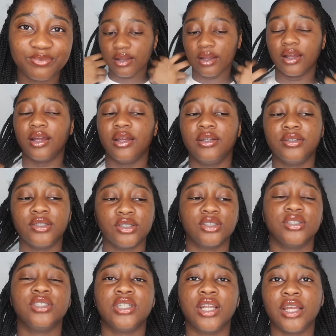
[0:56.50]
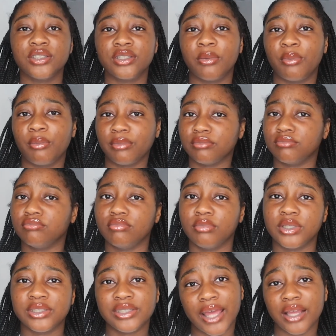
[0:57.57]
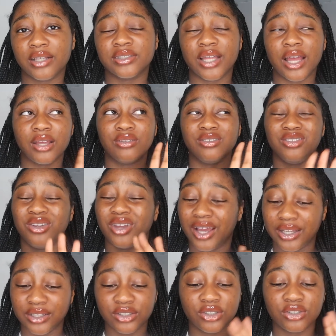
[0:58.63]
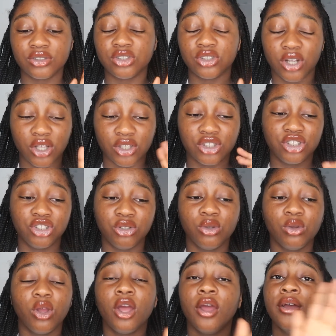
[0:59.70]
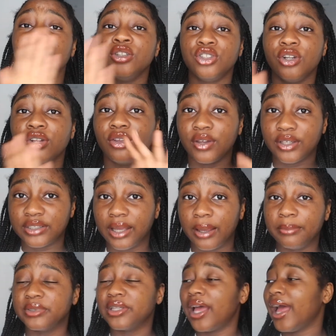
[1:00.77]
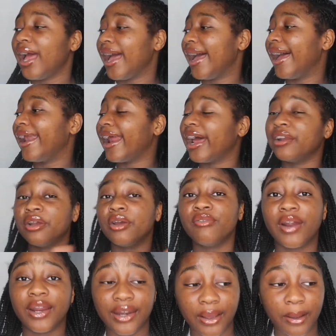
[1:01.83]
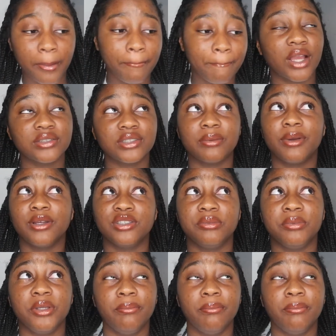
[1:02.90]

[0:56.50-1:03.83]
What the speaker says: and just share some mistakes that you guys shouldn't do during your exams. And I know right now it's about to be